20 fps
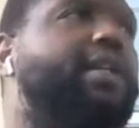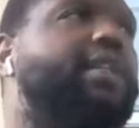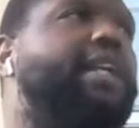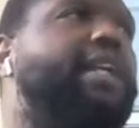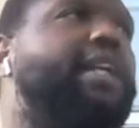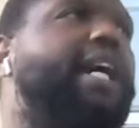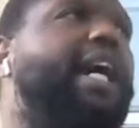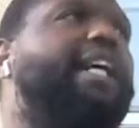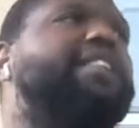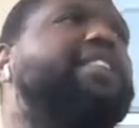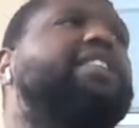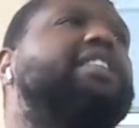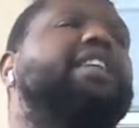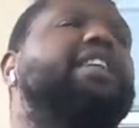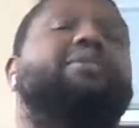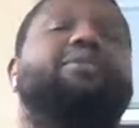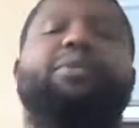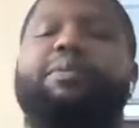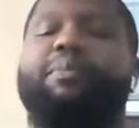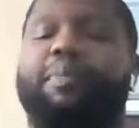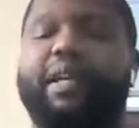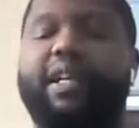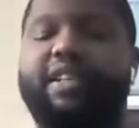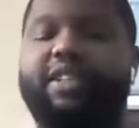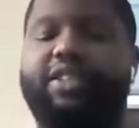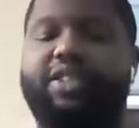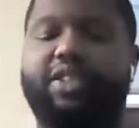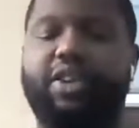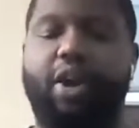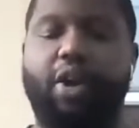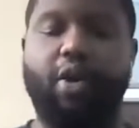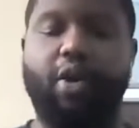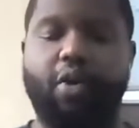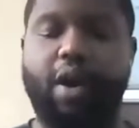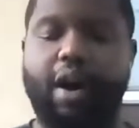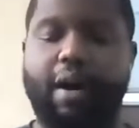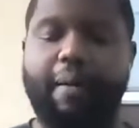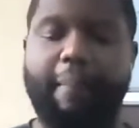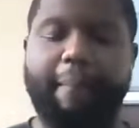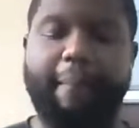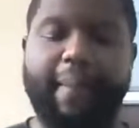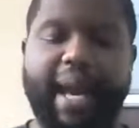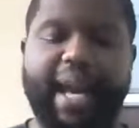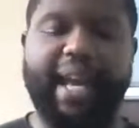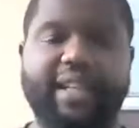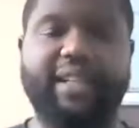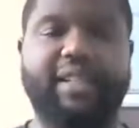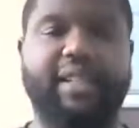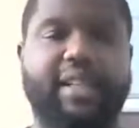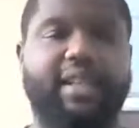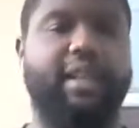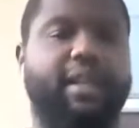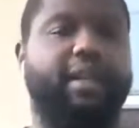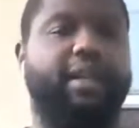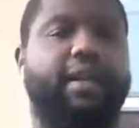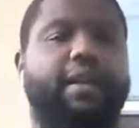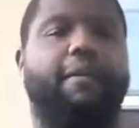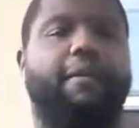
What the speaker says: That shit would be so amazing.